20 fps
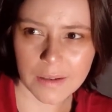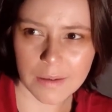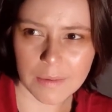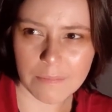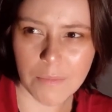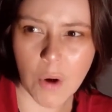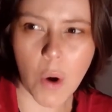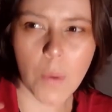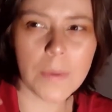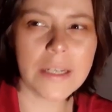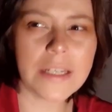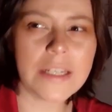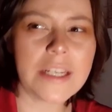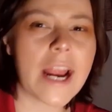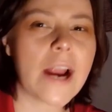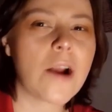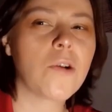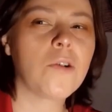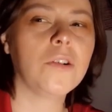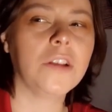
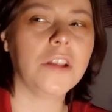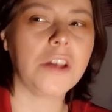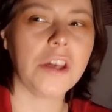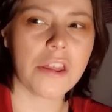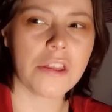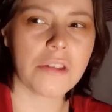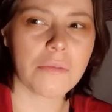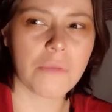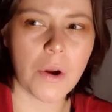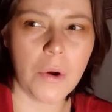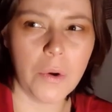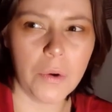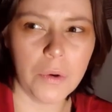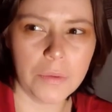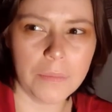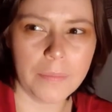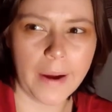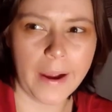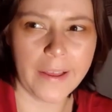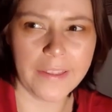momentarily
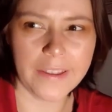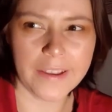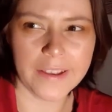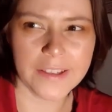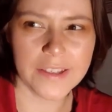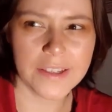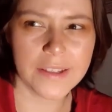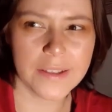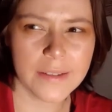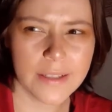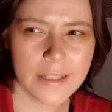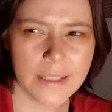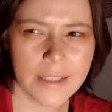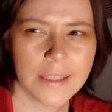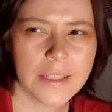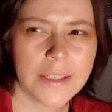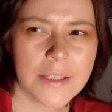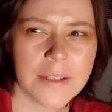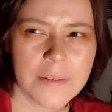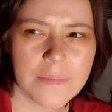thrown by this
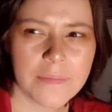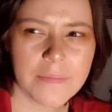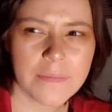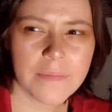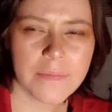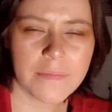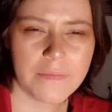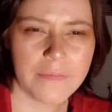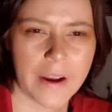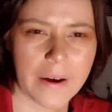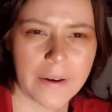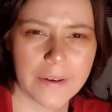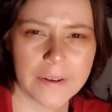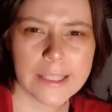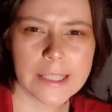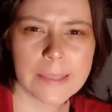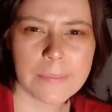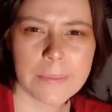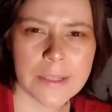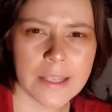very
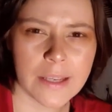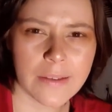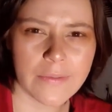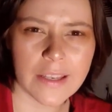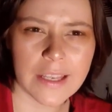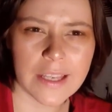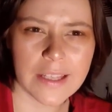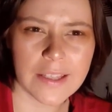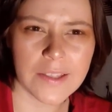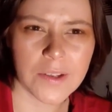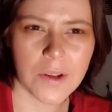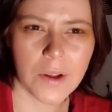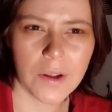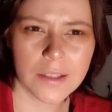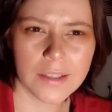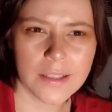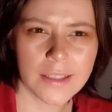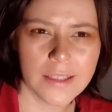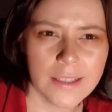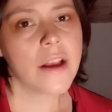specific
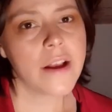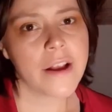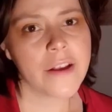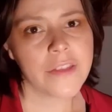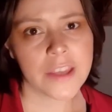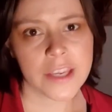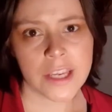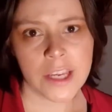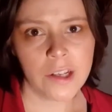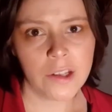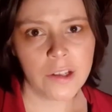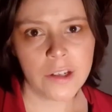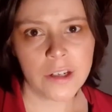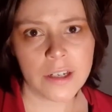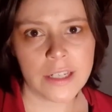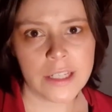insult. The killer